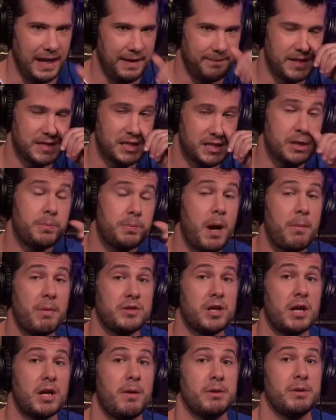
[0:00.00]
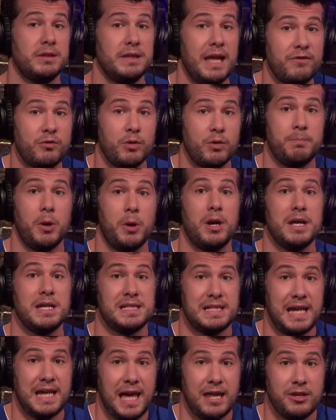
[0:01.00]
Yeah. This is the problem we talk about with the left, with Bernie
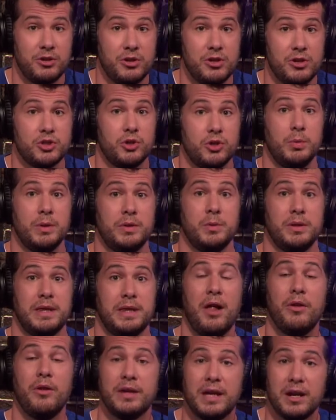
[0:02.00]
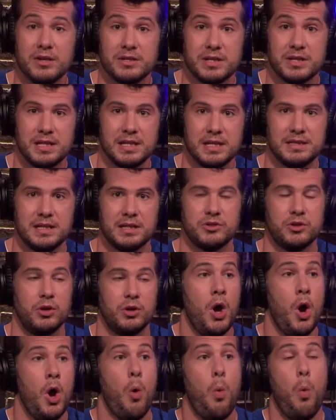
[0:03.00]
Sanders, or with, with healthcare statistics, or
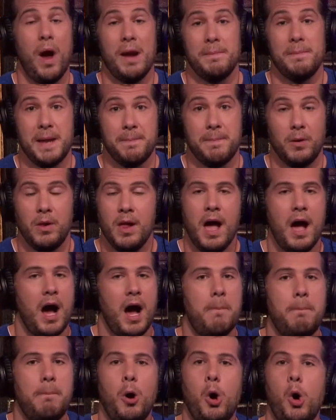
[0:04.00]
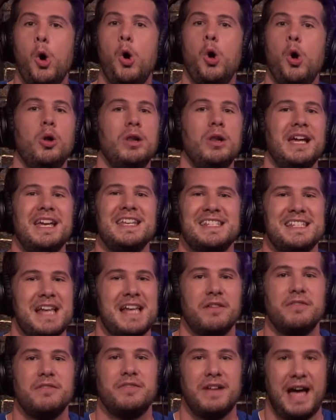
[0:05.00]
what people... A poll is
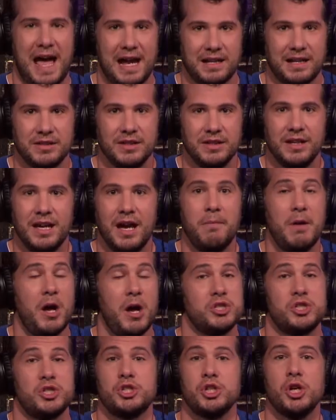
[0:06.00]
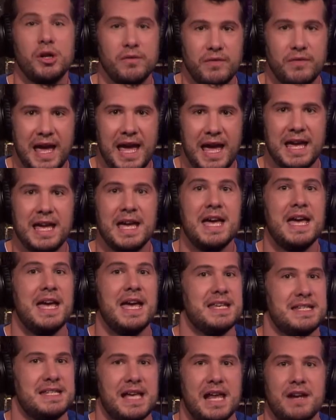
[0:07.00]
not a fact. A, a survey
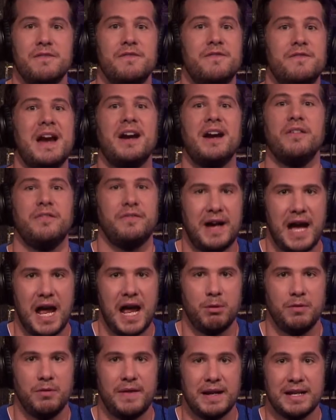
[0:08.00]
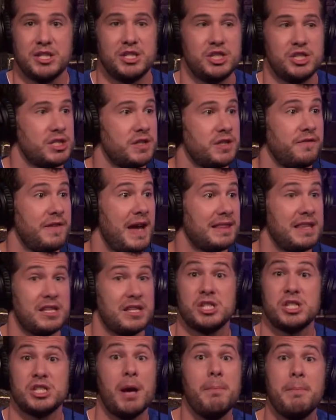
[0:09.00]
is not a verifiable Wait, fact. It's really? just a fact
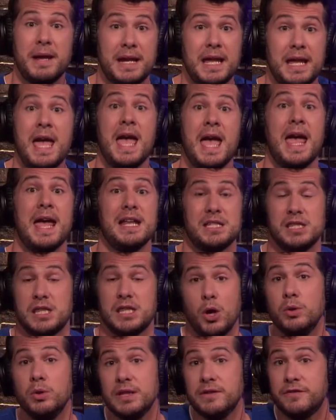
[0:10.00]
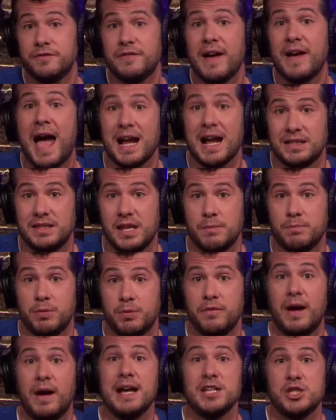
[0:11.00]
that somebody... It's the only fact that it
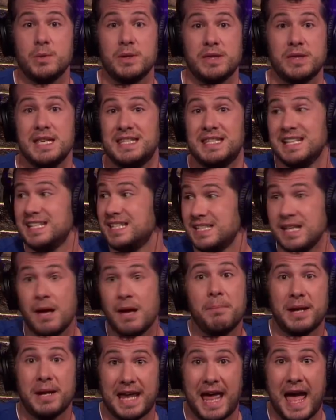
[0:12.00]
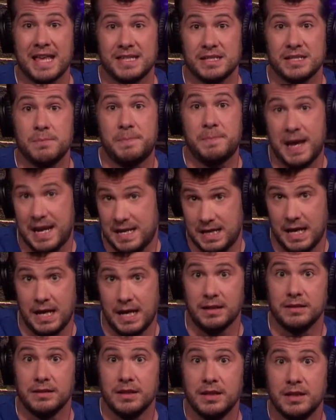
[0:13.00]
provides you with is that somebody has an
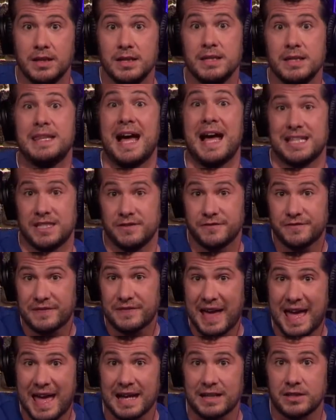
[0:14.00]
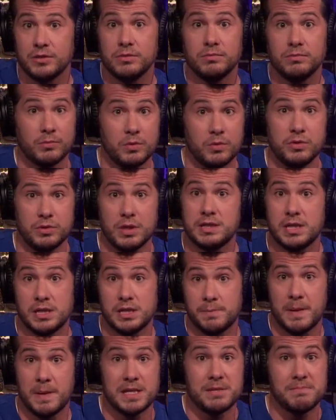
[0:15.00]
opinion. Yeah. That's a fact. Well, does
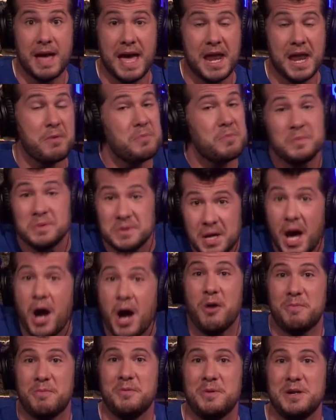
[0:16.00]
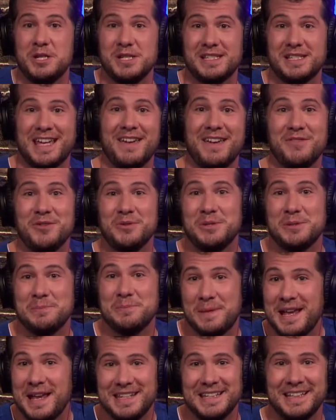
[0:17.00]
his opinion matter? No, but we just gave you his
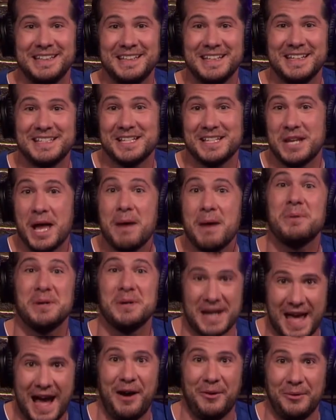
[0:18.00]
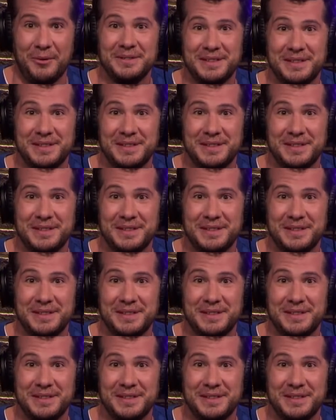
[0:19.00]
opinion, and that's a number now.